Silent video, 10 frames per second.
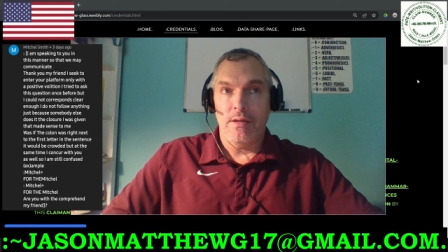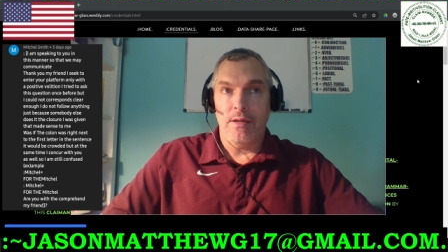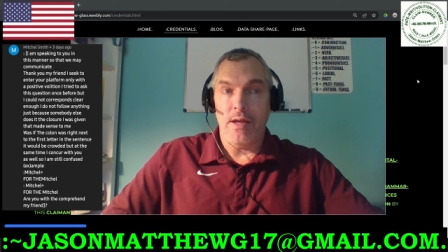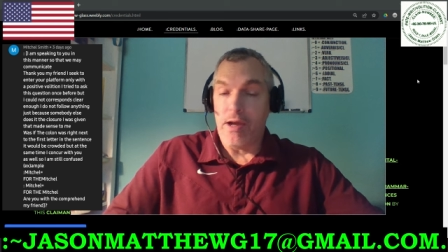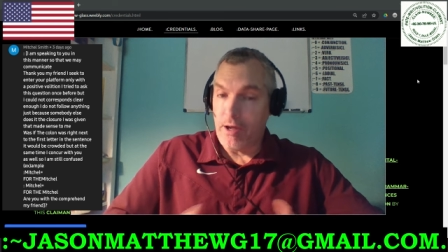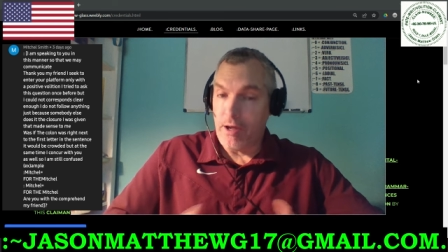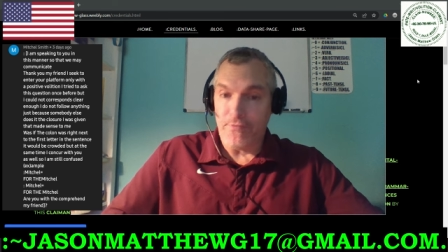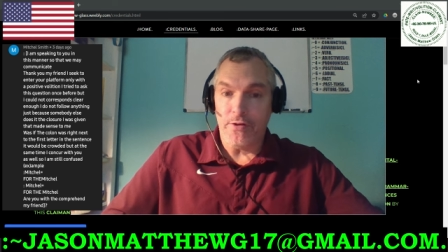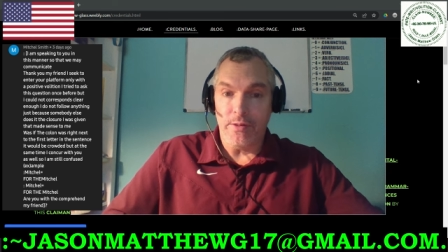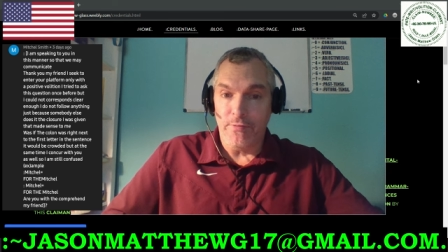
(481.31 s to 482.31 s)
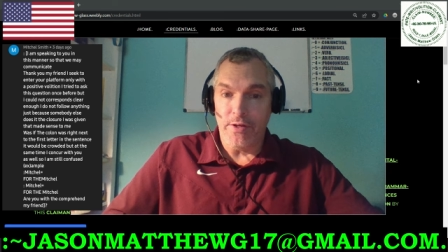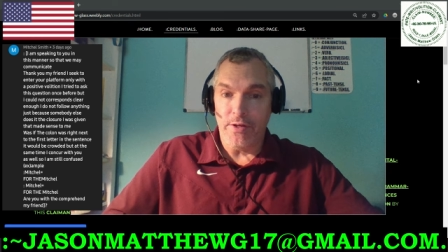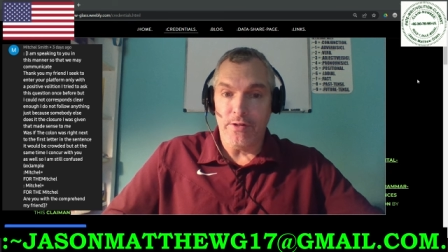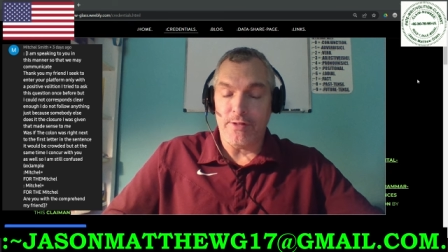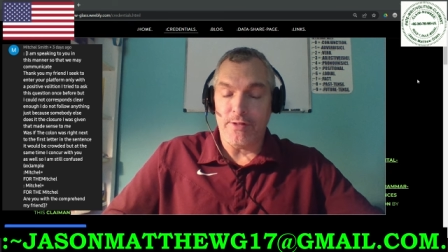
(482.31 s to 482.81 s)
And I offered him a
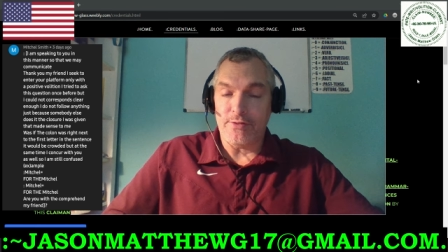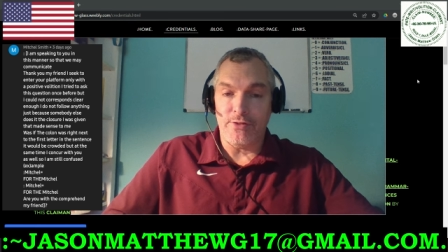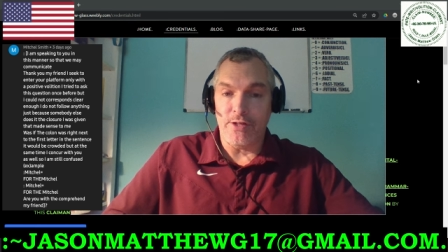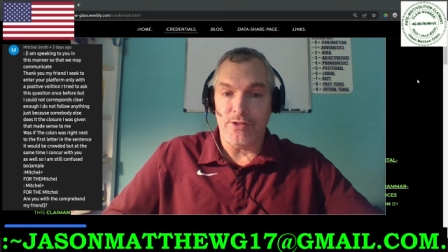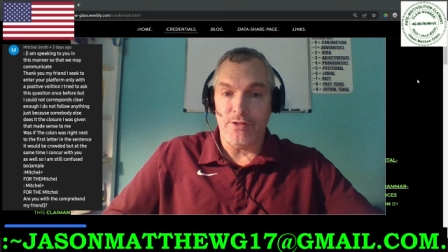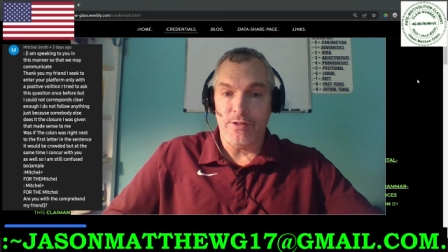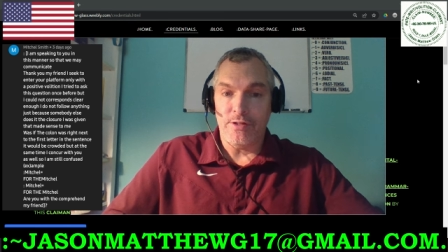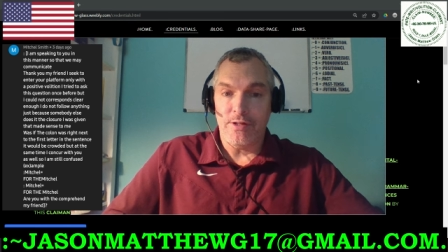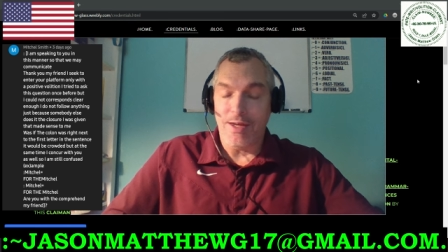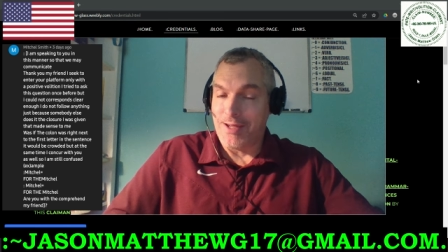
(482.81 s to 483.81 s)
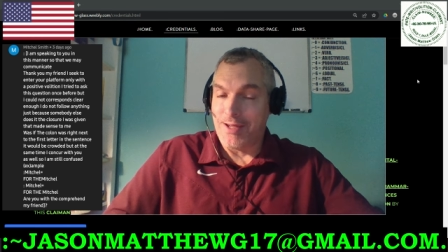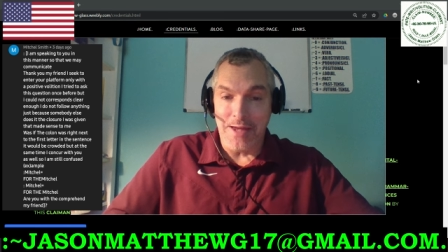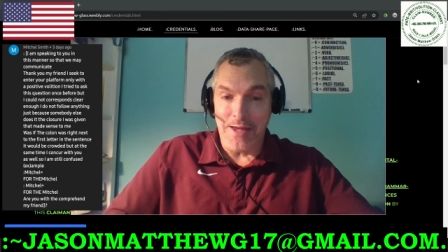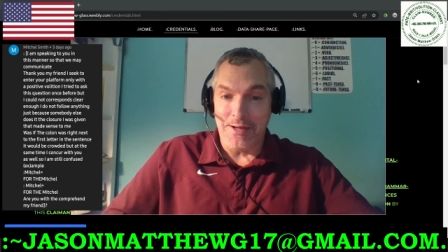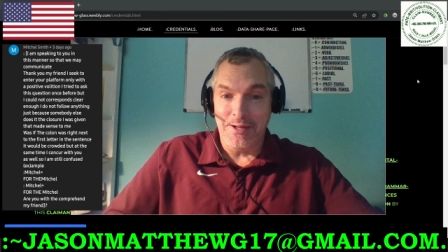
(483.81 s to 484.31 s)
video consultation. And
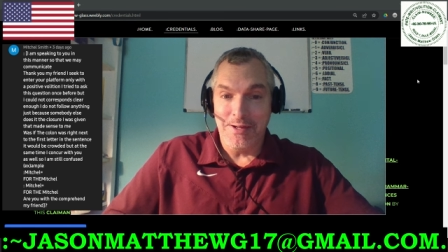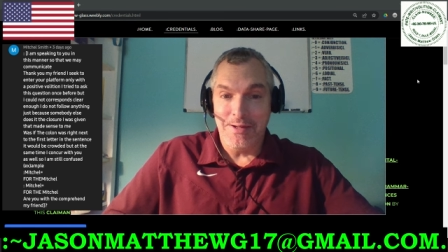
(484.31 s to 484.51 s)
again,